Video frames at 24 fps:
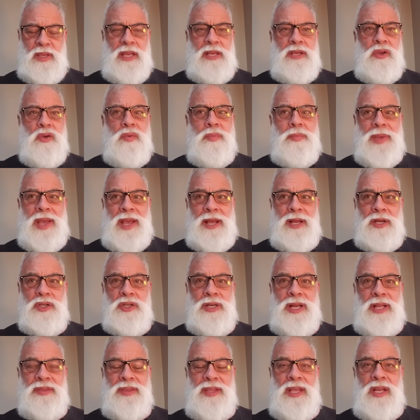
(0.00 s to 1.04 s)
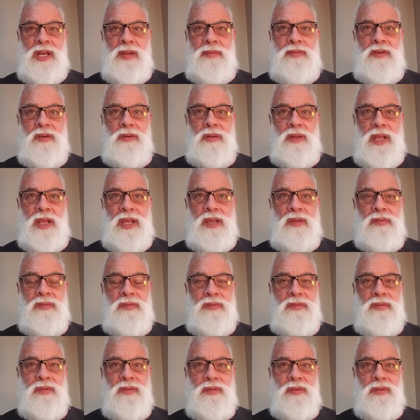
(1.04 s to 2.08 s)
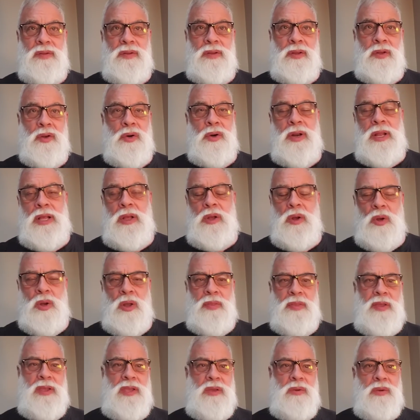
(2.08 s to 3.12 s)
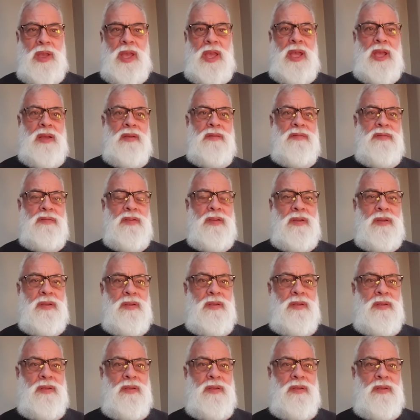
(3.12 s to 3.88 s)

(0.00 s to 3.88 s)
Can you imagine at the end of your life learning all that you have